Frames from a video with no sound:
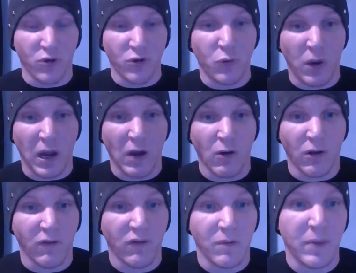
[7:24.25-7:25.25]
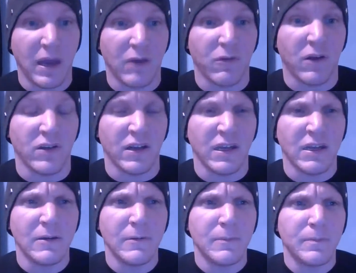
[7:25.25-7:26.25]
new era of Impact
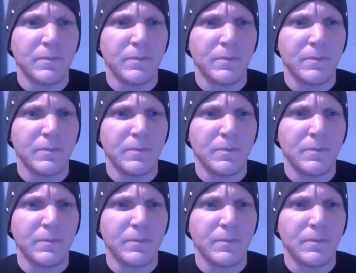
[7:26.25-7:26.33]
Wrestling.